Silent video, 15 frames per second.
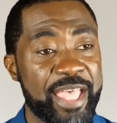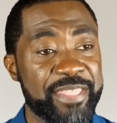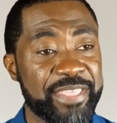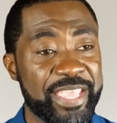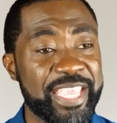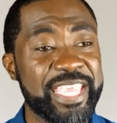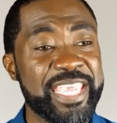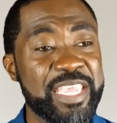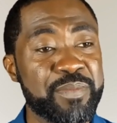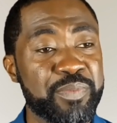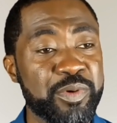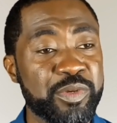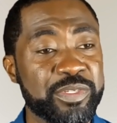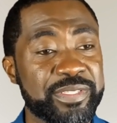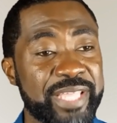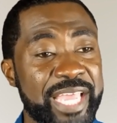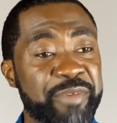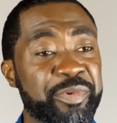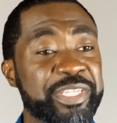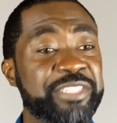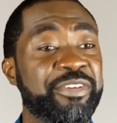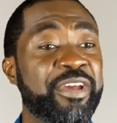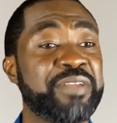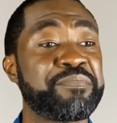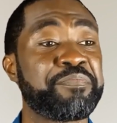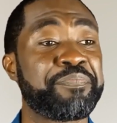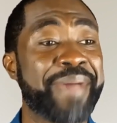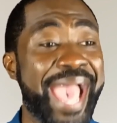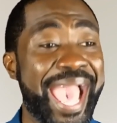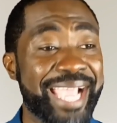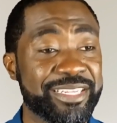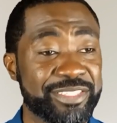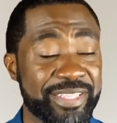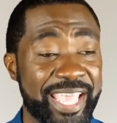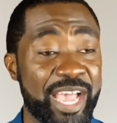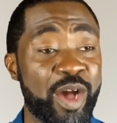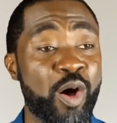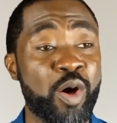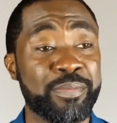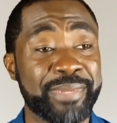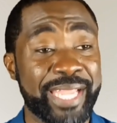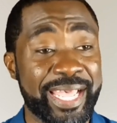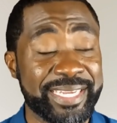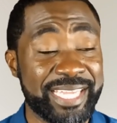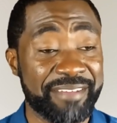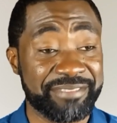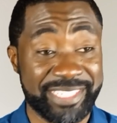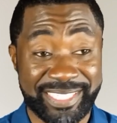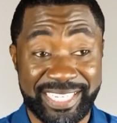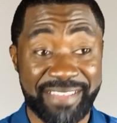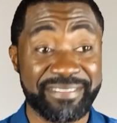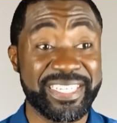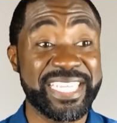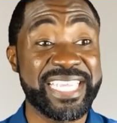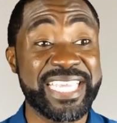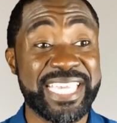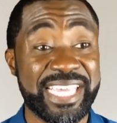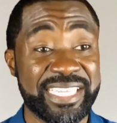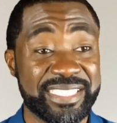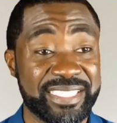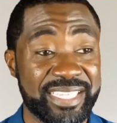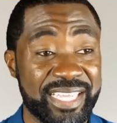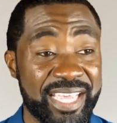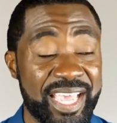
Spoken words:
The Hebrews then returned back to their homeland after 70 years,